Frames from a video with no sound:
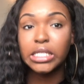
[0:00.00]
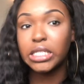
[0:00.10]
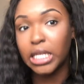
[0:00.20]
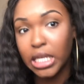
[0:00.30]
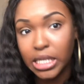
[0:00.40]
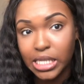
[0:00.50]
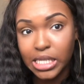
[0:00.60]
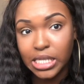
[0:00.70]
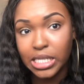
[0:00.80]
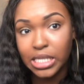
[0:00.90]

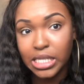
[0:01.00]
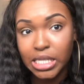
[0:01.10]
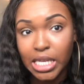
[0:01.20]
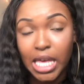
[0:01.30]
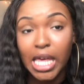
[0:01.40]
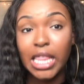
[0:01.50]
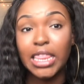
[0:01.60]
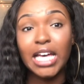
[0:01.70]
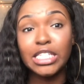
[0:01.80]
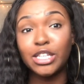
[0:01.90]
Sis,
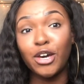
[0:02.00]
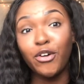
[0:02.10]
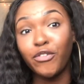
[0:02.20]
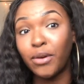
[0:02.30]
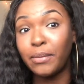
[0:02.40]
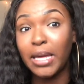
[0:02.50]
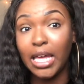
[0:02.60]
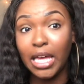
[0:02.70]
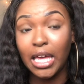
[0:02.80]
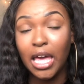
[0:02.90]
that's a no for
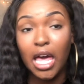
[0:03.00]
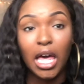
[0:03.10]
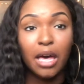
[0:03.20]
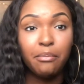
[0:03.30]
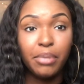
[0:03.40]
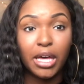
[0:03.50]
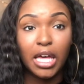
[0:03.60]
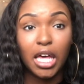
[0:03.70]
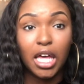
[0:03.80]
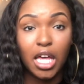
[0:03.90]
me.
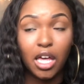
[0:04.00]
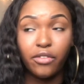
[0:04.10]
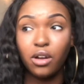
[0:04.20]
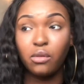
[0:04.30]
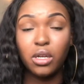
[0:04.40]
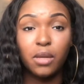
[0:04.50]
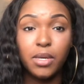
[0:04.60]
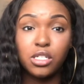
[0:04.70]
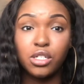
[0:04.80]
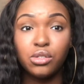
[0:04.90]
But if you're with a
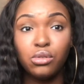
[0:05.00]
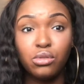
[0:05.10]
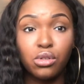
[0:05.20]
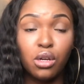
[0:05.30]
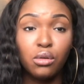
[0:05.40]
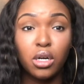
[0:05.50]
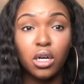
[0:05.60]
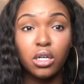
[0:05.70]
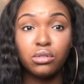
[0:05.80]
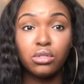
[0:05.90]
bunch of dudes, or you're with
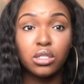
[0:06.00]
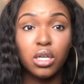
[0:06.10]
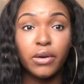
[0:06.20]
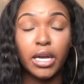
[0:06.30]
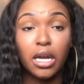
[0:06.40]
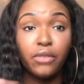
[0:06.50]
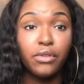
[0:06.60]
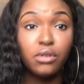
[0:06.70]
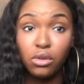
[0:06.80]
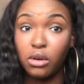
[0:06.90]
girls who just don't care,
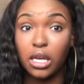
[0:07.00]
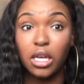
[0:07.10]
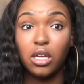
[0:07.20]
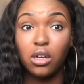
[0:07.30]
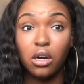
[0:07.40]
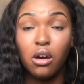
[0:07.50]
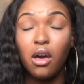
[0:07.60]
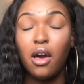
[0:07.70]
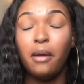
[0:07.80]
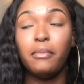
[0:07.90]
then do it,
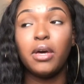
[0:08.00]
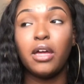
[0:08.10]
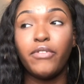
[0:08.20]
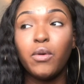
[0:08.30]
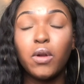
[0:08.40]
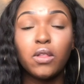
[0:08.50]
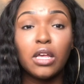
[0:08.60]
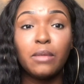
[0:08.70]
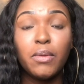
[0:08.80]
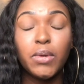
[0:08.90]
But if you're one of those
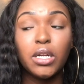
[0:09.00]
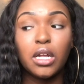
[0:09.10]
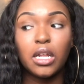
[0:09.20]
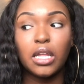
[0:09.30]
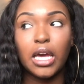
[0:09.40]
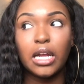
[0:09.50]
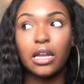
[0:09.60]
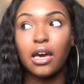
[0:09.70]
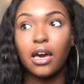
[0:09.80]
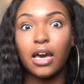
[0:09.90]
kind of people, you're not like,
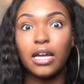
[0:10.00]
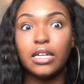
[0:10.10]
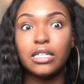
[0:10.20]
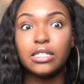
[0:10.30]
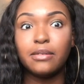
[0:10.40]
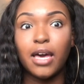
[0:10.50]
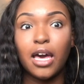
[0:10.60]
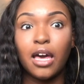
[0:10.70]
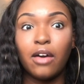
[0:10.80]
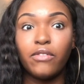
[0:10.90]
nah, I need to
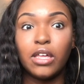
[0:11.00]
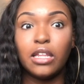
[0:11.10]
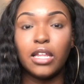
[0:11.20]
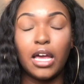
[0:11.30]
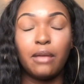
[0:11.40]
have it,